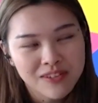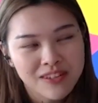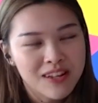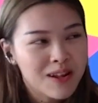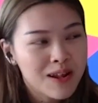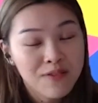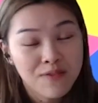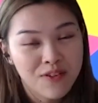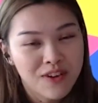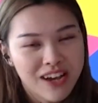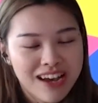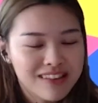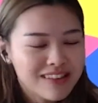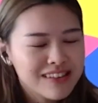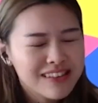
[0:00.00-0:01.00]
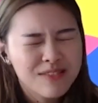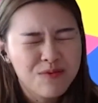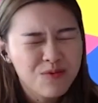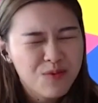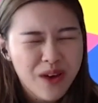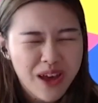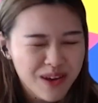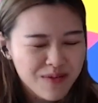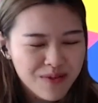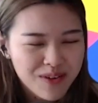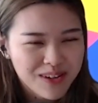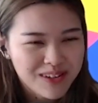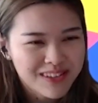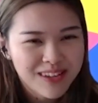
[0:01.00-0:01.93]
and then for guys it's way worse.